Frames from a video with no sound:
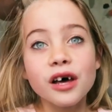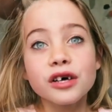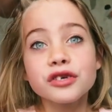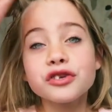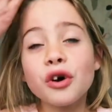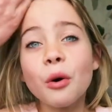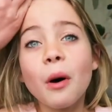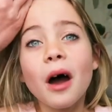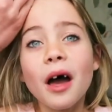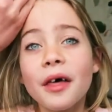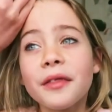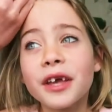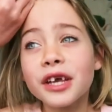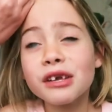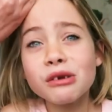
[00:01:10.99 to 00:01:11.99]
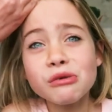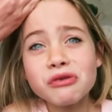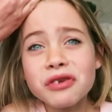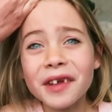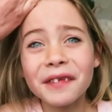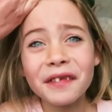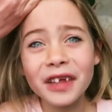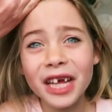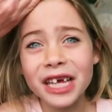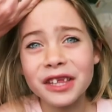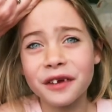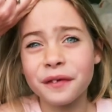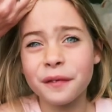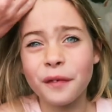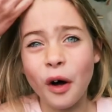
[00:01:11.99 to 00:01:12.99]
So they usually feel like
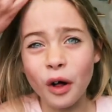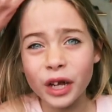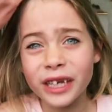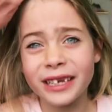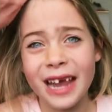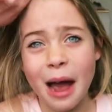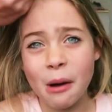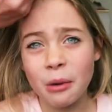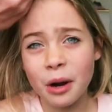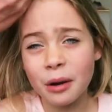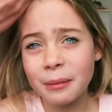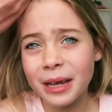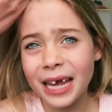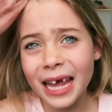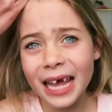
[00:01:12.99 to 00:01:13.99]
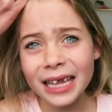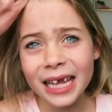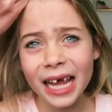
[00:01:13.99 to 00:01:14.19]
they're falling down on me and